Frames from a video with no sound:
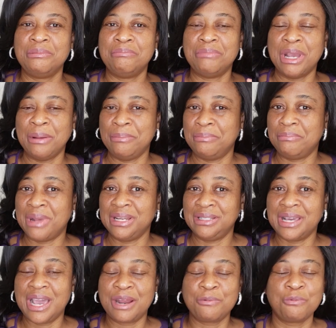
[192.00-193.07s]
my
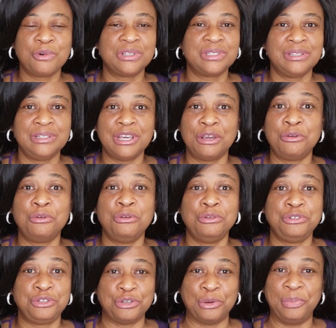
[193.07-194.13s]
dad wasn't a
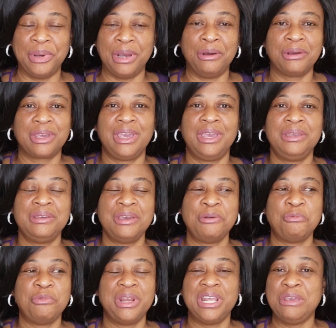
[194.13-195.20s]
good shopper, okay?
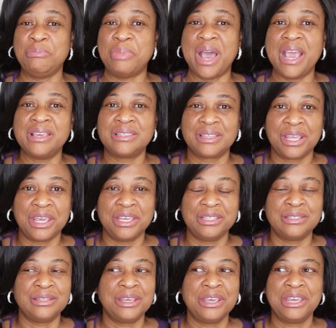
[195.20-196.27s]
When he buys
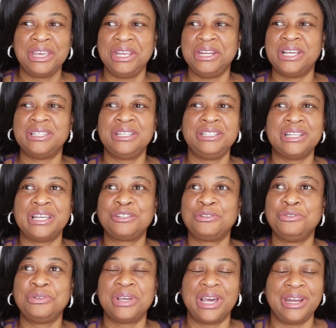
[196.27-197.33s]
things, he doesn't just
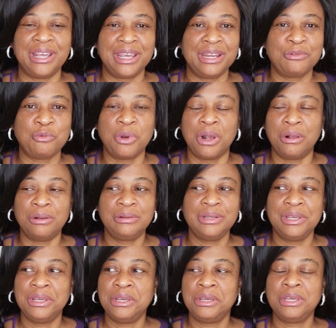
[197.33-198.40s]
look at it well.
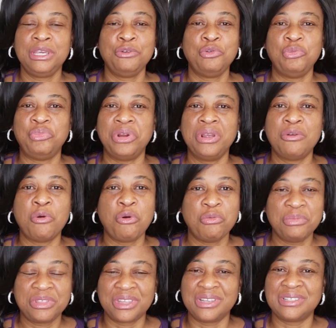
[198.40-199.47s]
He will bring
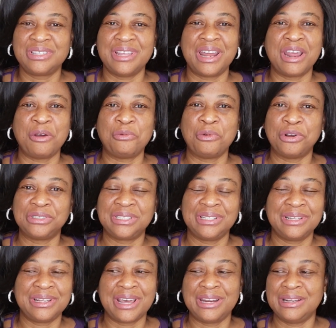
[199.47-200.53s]
home things that are
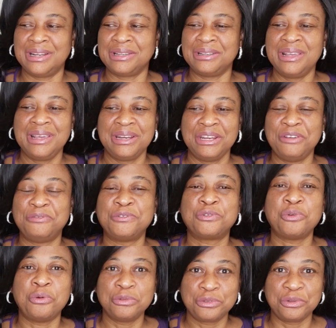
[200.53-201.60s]
rotten, that they've
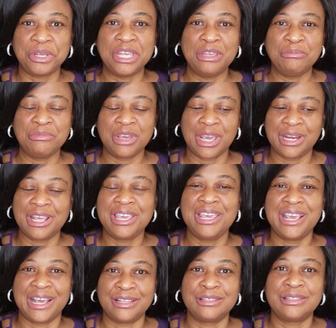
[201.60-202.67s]
sold to him, and
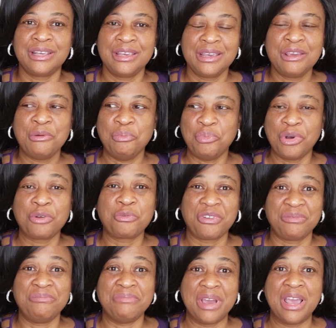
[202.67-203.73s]
he has bought
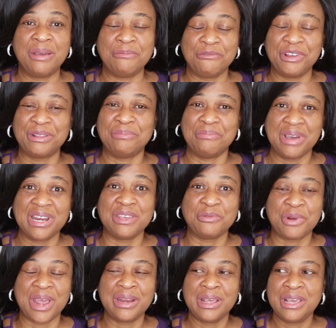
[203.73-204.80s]
with money,
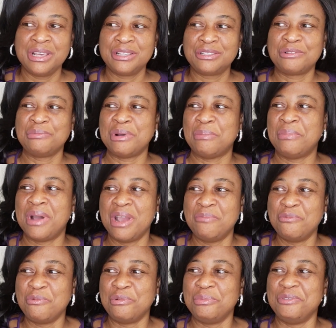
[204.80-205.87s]
right? So my
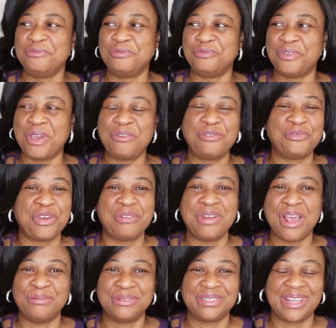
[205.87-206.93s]
mom would be very, very
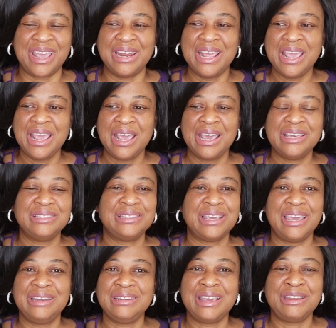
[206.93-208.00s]
upset
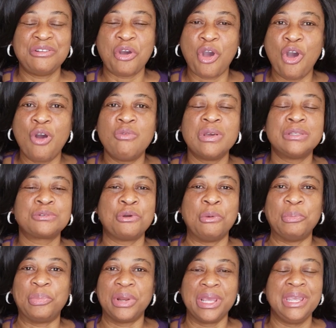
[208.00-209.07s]
and always
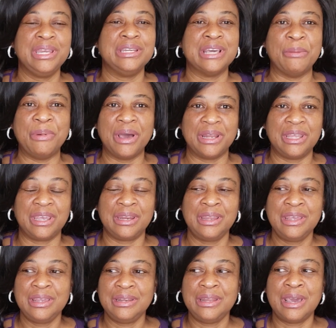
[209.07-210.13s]
complained about it,
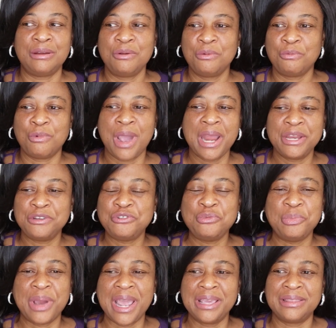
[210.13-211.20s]
that why did you
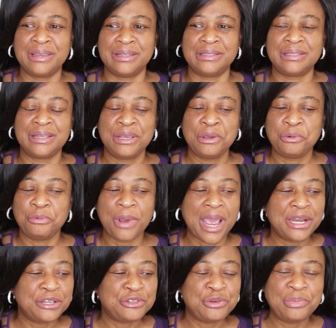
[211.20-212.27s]
buy this?
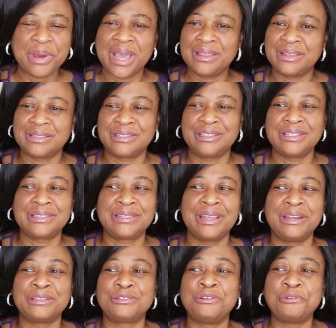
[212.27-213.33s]
Why did you buy this? This
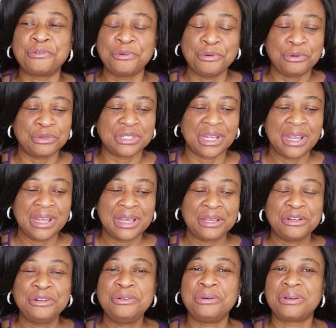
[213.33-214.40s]
thing is not good.
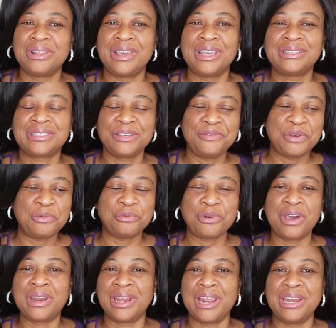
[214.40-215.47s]
Look, it's even
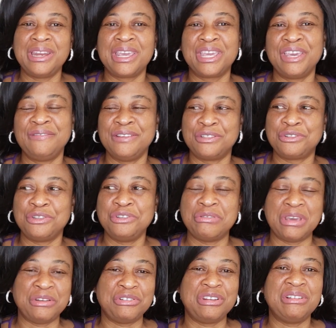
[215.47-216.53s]
rotten, and they gave it to you
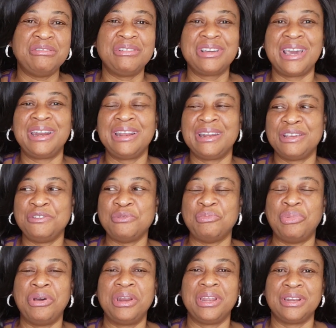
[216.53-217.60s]
and you didn't look at it and you
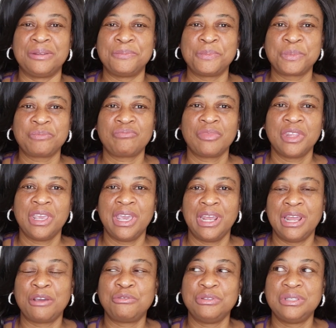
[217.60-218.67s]
bought it.
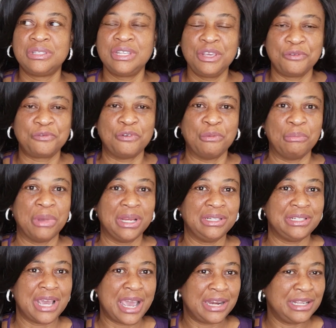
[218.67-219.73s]
And I could see from my
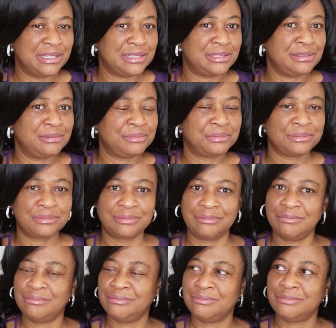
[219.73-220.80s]
daddy's
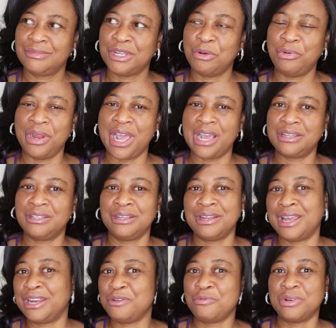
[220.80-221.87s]
reaction
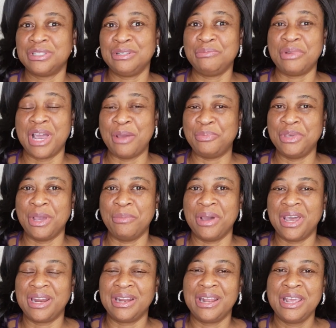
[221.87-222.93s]
that he wasn't happy
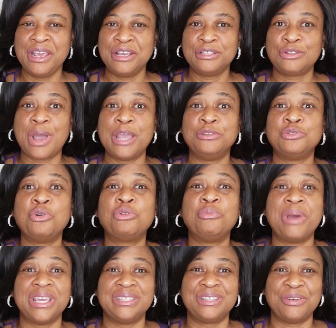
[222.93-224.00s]
about it. So I told
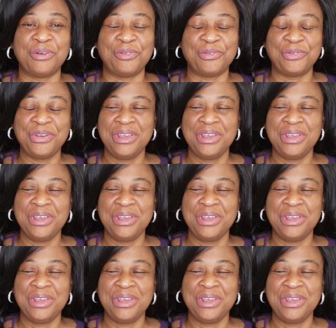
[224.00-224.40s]
myself